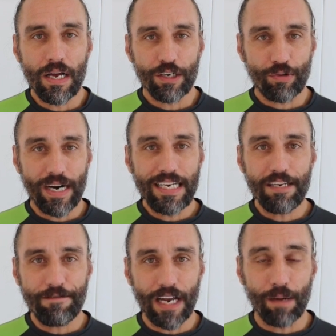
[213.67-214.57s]
try to
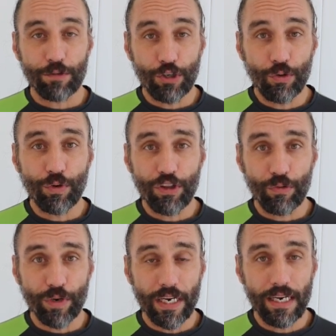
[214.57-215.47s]
develop 2 or
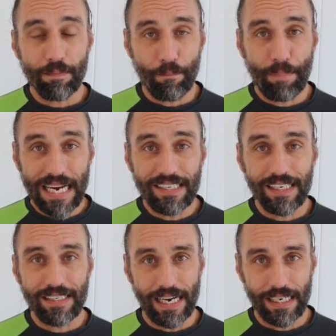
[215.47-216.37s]
3
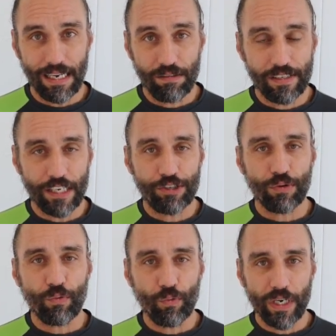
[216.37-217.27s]
basic takedowns that
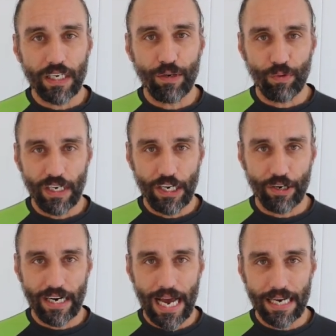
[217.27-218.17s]
you're really, really
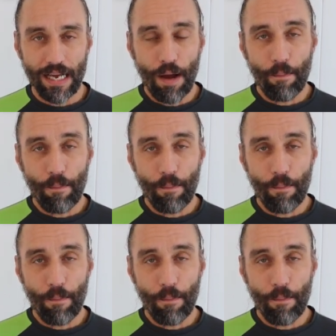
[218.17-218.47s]
good at.